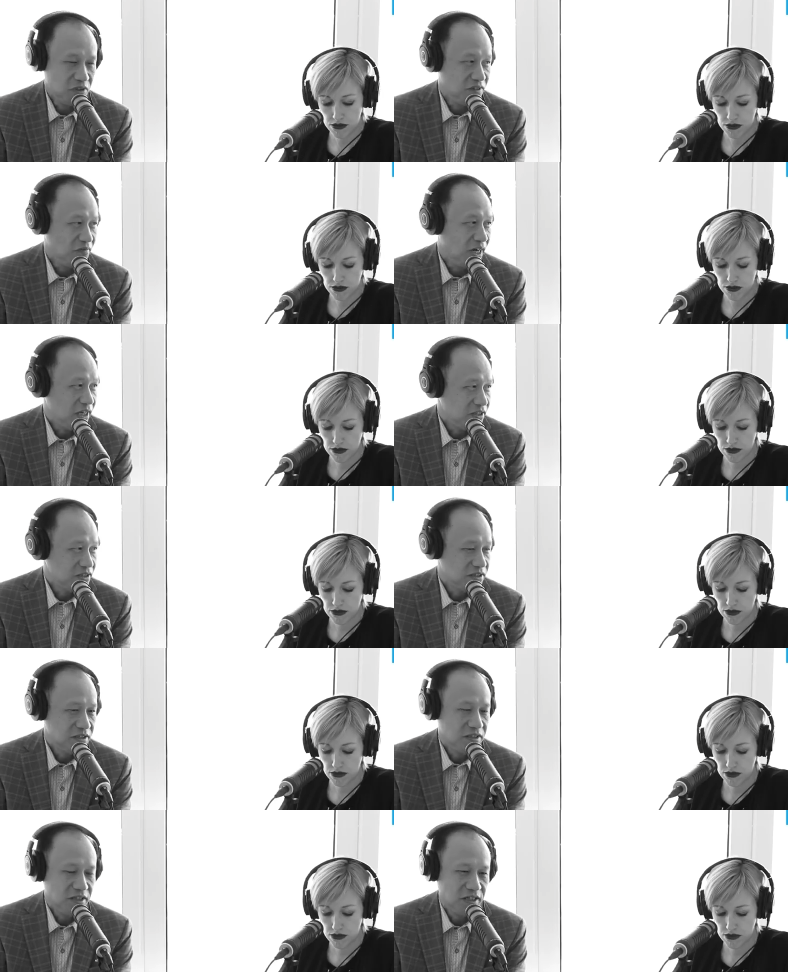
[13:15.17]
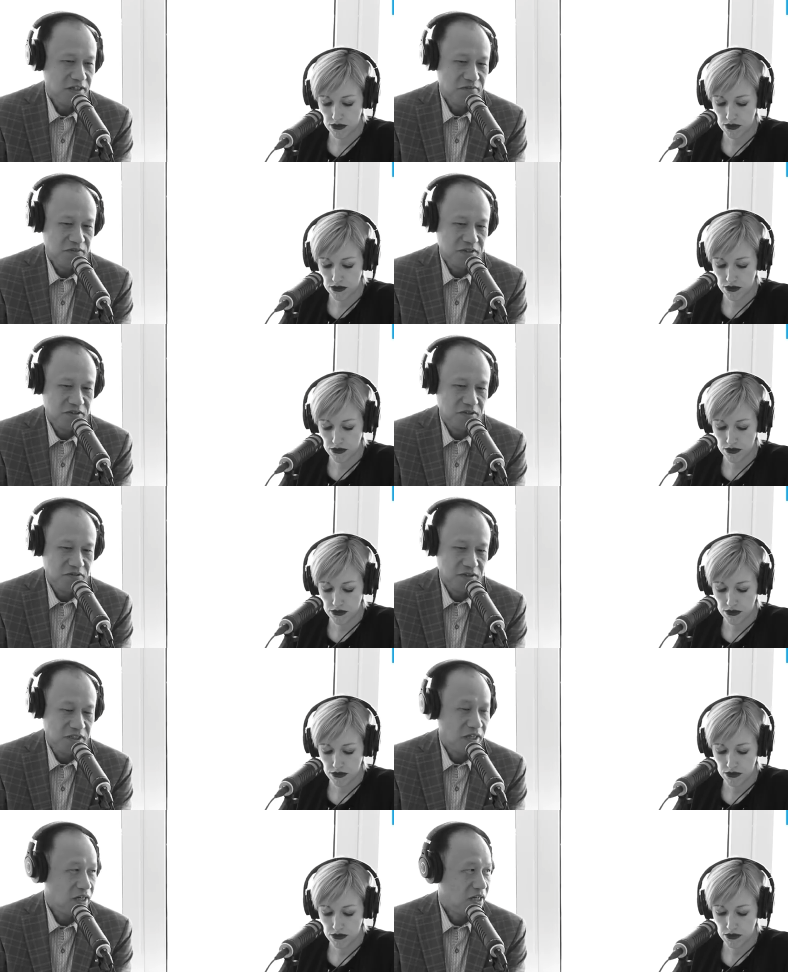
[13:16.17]
Speaker 1: device, with all the
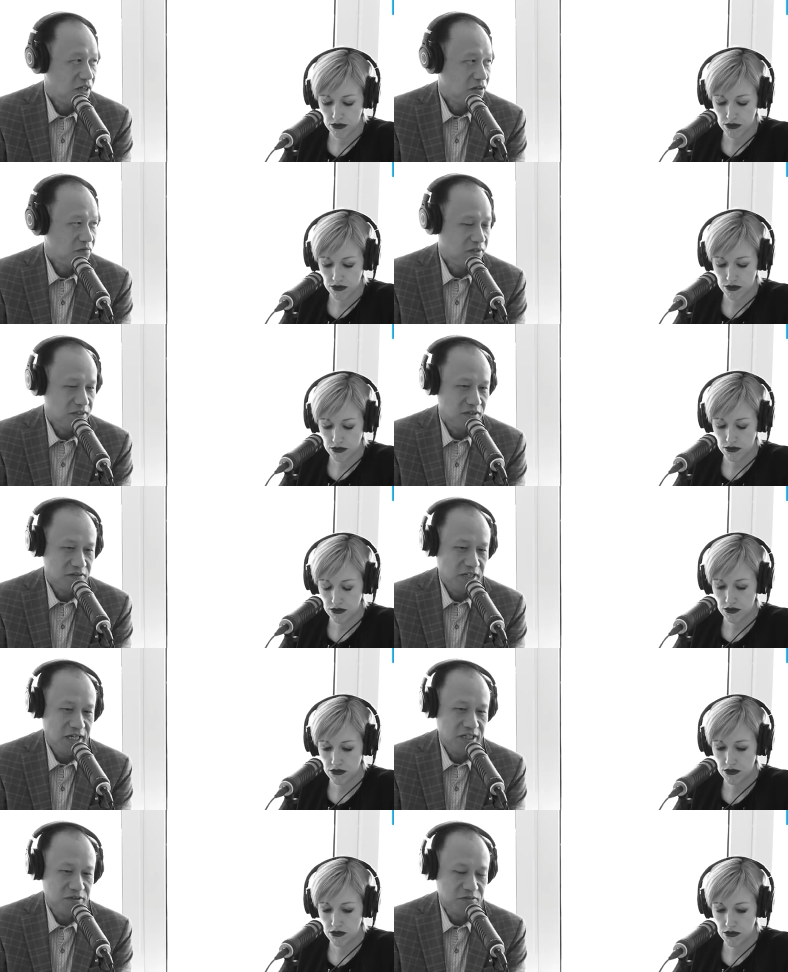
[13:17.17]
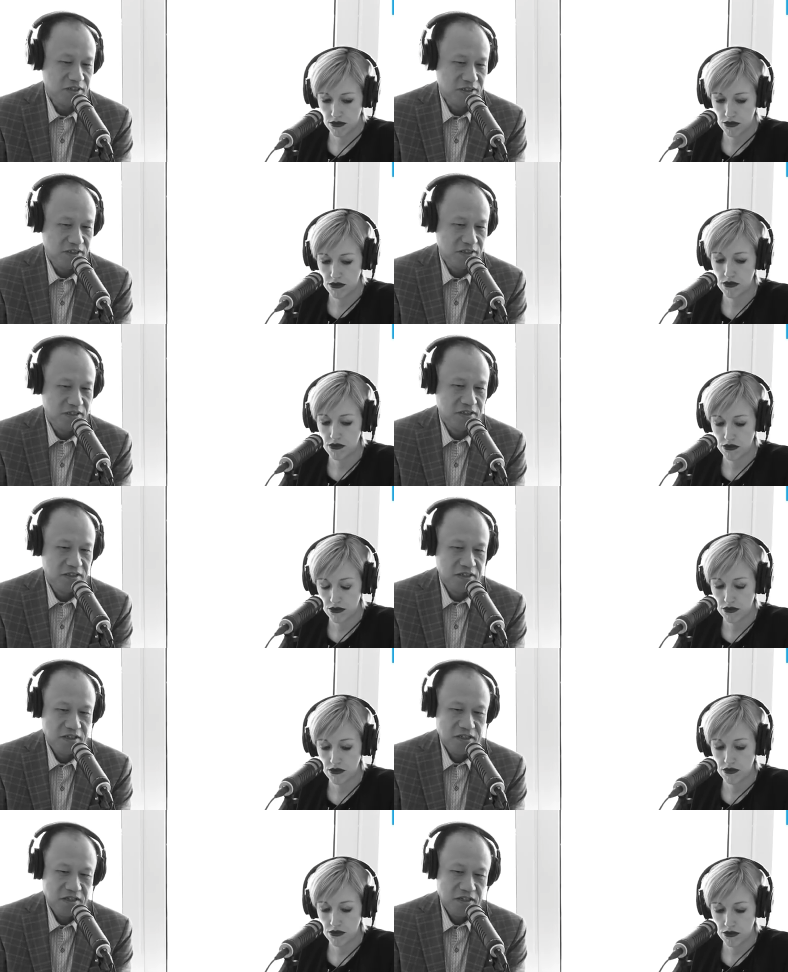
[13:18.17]
cloud, with all the IoT,
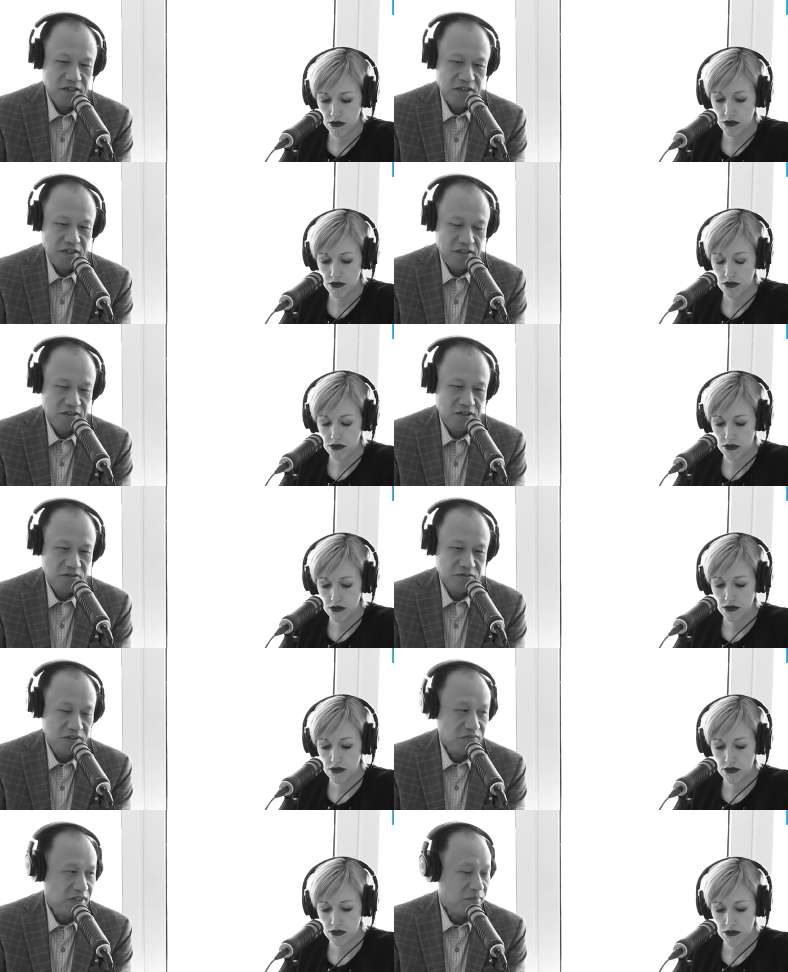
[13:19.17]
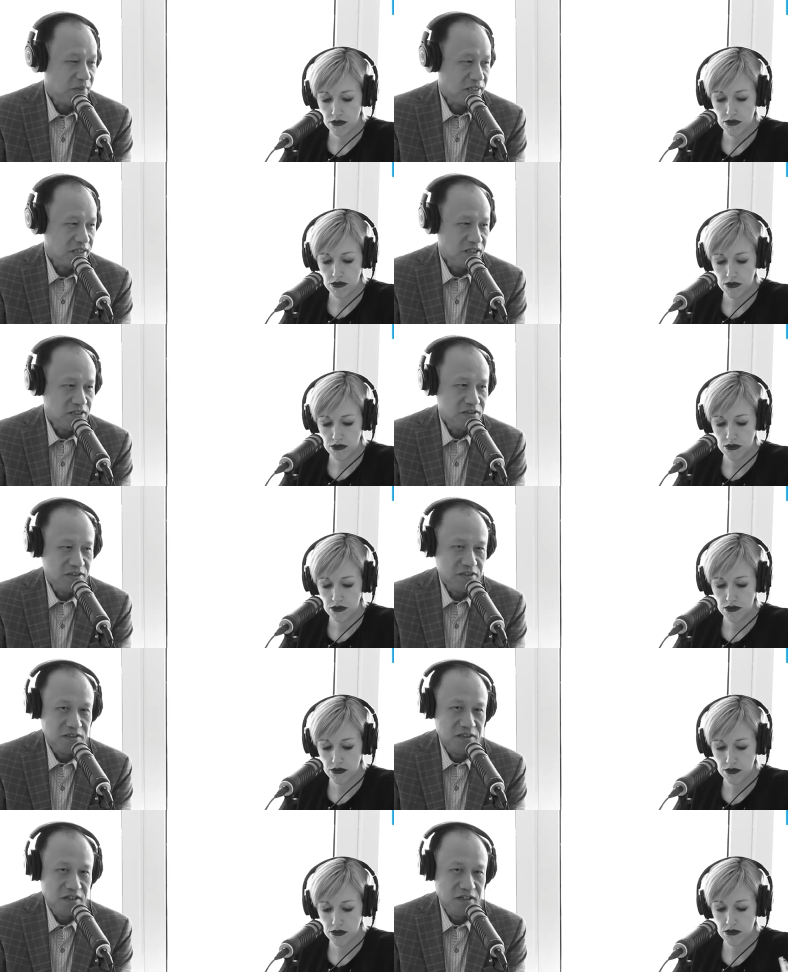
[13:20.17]
and all different
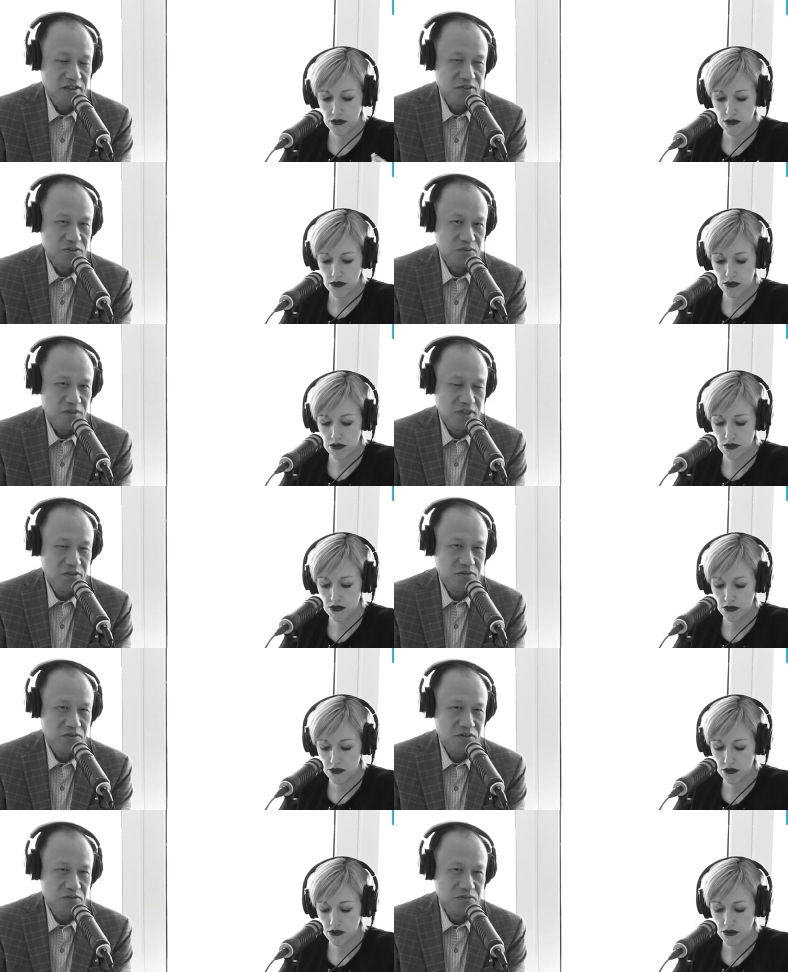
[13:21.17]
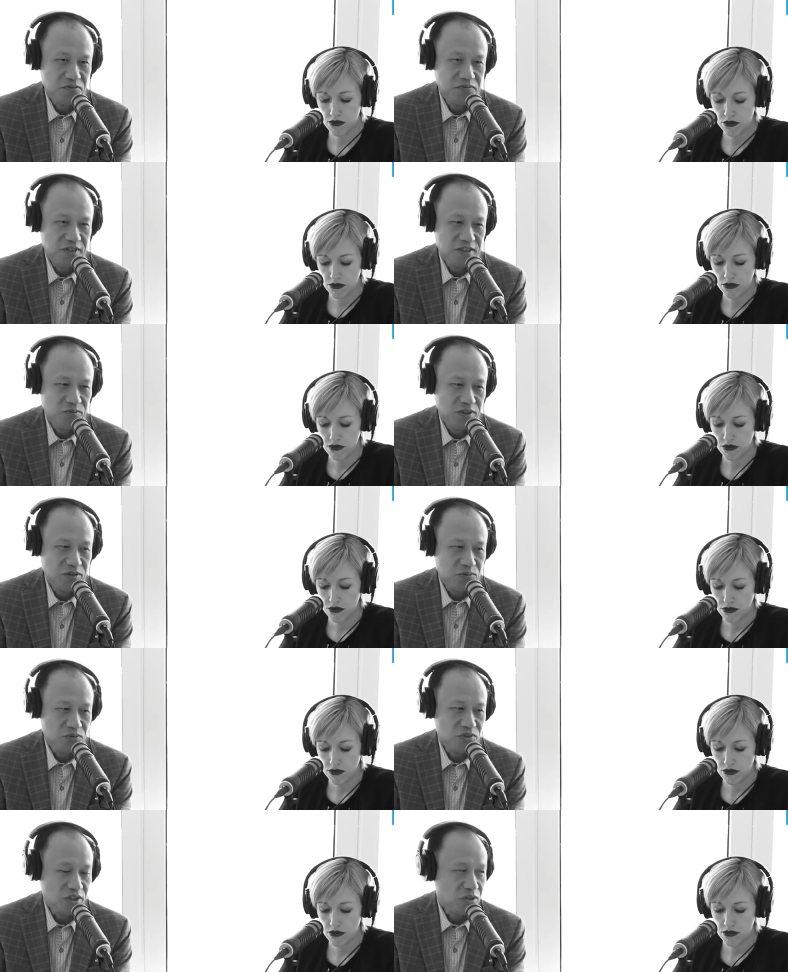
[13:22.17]
applications. So now you need to find a way to
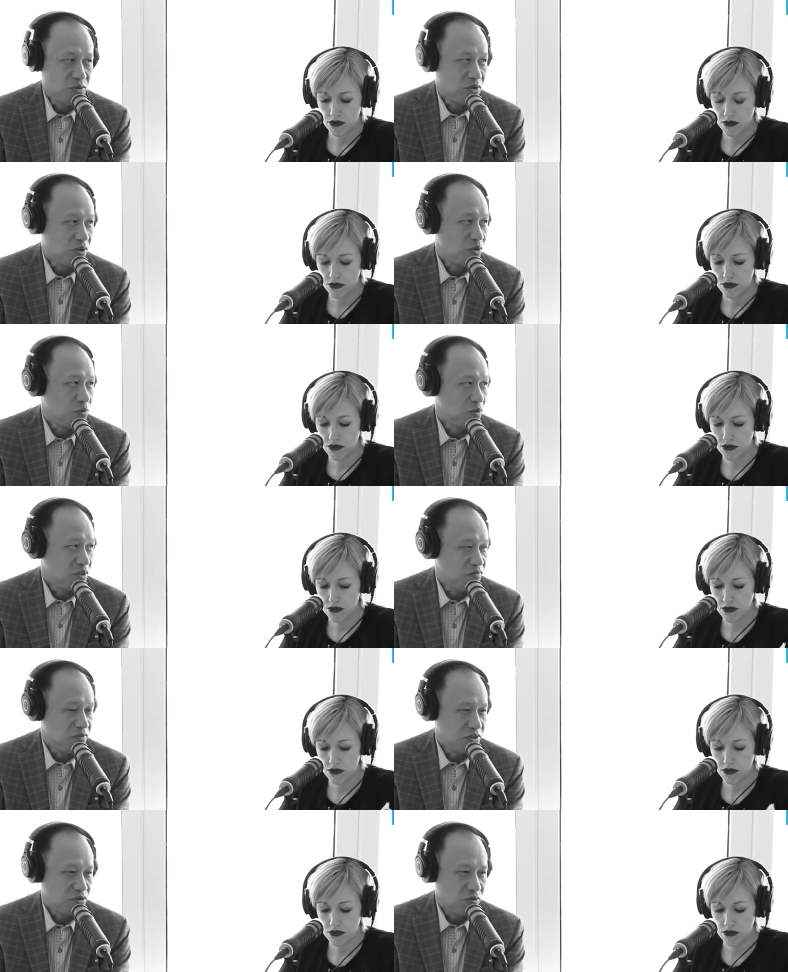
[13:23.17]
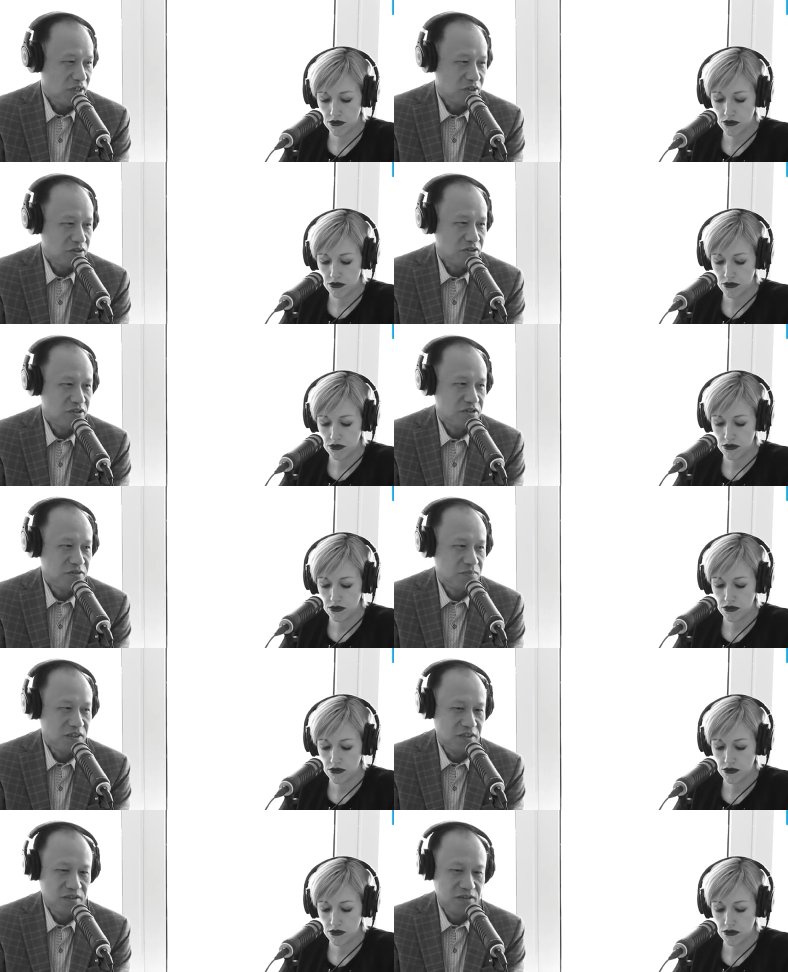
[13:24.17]
secure the whole infrastructure,
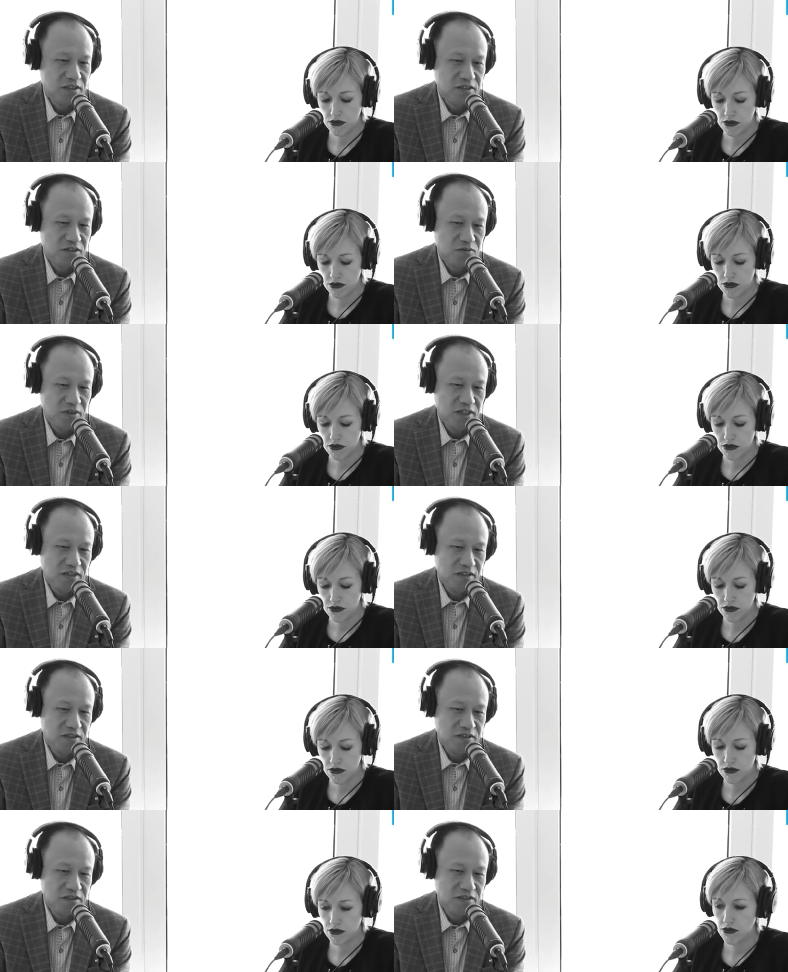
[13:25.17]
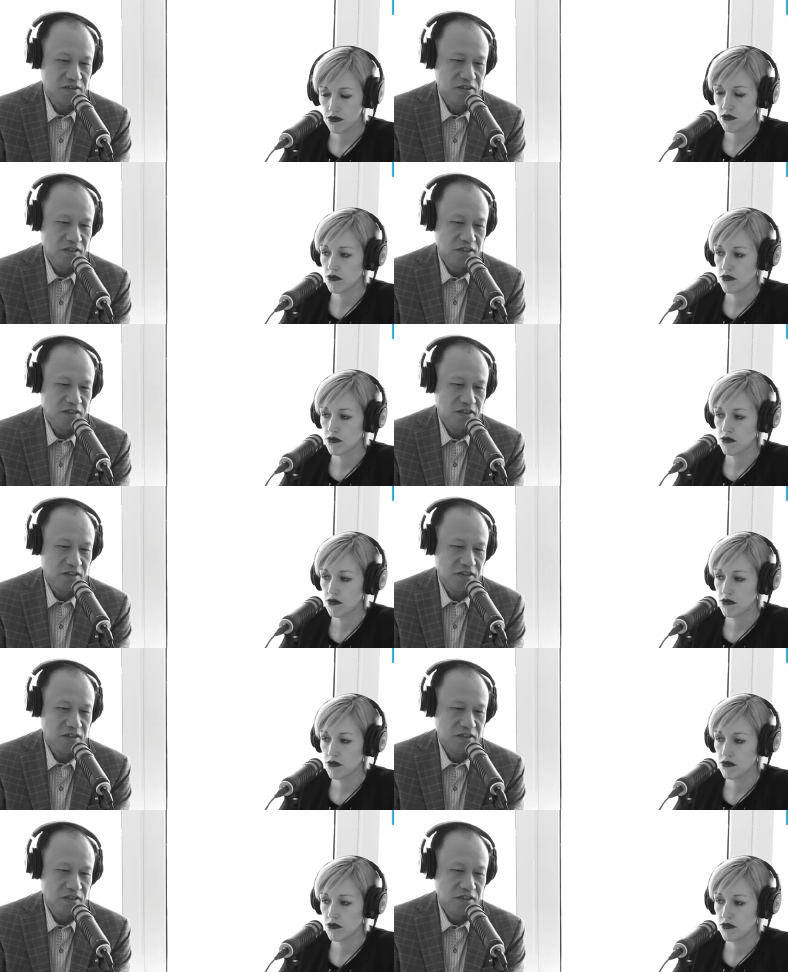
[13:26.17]
because no longer